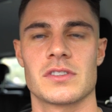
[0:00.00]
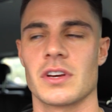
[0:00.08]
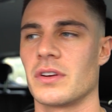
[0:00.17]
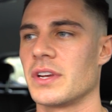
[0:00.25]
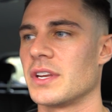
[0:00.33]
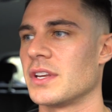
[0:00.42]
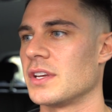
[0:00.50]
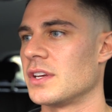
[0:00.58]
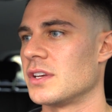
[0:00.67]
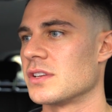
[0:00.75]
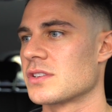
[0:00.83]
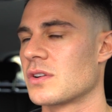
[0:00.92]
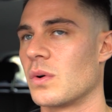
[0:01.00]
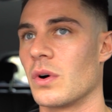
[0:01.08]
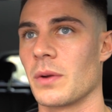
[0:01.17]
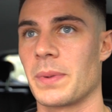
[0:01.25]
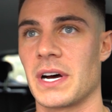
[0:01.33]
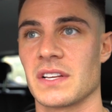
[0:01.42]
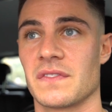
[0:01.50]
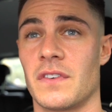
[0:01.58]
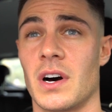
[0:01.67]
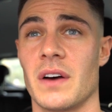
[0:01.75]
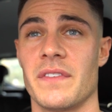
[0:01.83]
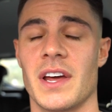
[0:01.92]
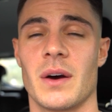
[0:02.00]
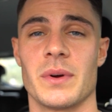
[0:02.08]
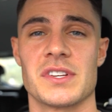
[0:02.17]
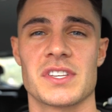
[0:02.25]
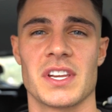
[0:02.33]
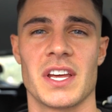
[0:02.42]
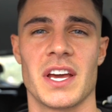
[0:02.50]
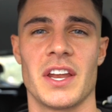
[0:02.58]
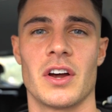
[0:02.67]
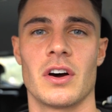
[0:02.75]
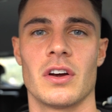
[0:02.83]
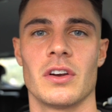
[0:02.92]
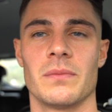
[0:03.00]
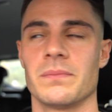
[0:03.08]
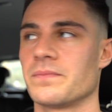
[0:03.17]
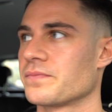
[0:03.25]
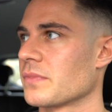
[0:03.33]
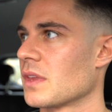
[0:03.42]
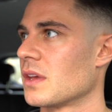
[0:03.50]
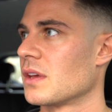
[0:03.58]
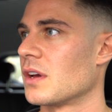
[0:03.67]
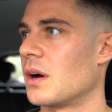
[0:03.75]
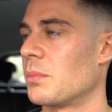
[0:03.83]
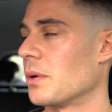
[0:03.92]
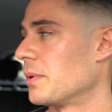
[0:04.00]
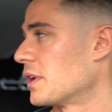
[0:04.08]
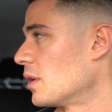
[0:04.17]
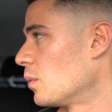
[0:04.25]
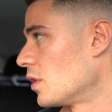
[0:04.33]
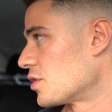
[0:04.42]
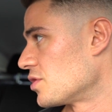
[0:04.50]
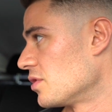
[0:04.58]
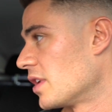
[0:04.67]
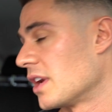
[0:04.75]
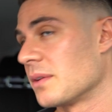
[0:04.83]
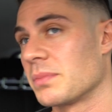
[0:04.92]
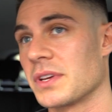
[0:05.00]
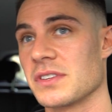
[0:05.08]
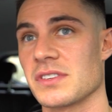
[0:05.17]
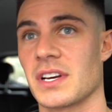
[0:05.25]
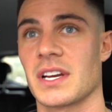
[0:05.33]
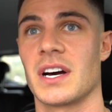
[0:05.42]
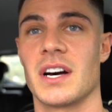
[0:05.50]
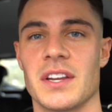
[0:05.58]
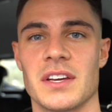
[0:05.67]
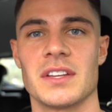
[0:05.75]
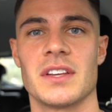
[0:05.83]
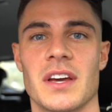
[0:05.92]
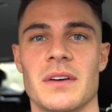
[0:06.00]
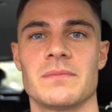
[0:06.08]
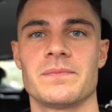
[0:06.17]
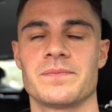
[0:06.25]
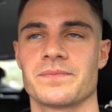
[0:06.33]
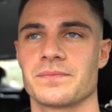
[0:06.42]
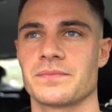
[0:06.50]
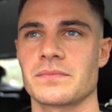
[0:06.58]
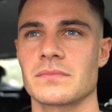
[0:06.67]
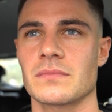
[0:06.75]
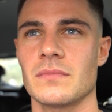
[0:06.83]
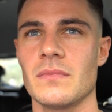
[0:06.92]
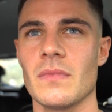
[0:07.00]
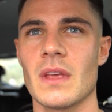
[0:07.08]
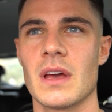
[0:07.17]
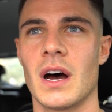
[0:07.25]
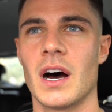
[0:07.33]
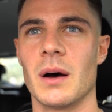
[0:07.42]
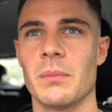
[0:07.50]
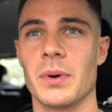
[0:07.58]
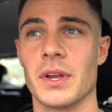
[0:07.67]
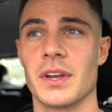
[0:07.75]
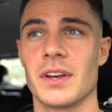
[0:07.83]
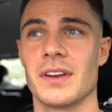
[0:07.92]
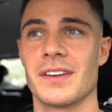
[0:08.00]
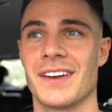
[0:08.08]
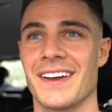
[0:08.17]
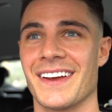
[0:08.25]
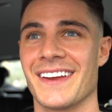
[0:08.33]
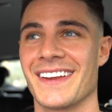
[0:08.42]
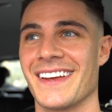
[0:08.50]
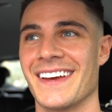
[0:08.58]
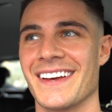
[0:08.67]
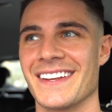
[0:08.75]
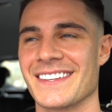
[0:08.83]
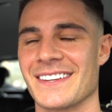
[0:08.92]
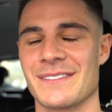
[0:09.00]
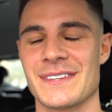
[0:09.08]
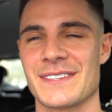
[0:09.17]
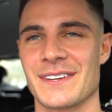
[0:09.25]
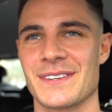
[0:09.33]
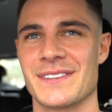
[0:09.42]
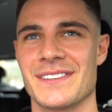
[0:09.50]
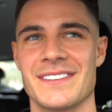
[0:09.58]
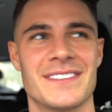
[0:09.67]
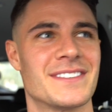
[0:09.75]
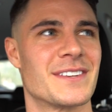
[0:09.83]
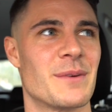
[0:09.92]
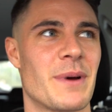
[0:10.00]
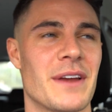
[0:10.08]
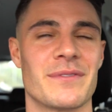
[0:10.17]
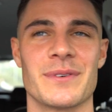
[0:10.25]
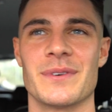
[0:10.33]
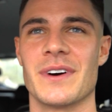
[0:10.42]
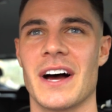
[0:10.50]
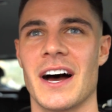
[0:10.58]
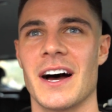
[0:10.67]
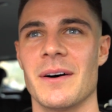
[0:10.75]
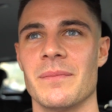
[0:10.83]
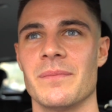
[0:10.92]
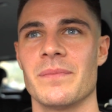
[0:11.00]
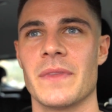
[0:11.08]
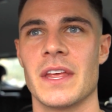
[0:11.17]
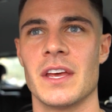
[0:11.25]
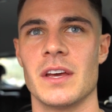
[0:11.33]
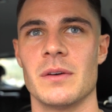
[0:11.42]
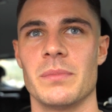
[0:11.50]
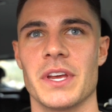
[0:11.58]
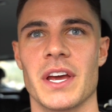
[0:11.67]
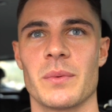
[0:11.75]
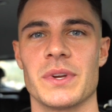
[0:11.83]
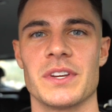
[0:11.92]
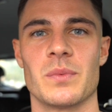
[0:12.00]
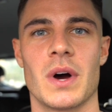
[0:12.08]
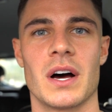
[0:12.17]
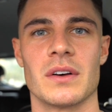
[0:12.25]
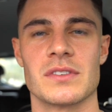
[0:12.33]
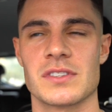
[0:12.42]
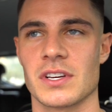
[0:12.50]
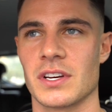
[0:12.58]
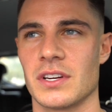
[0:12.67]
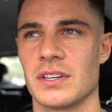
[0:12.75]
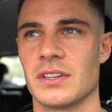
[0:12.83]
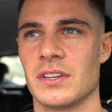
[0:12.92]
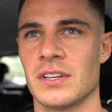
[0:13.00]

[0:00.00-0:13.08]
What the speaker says: So it is 5:15 now. We're just gonna head home. I'm probably gonna watch you eat because I can't eat yet. But it's gonna be so painful. But yeah, we did well. So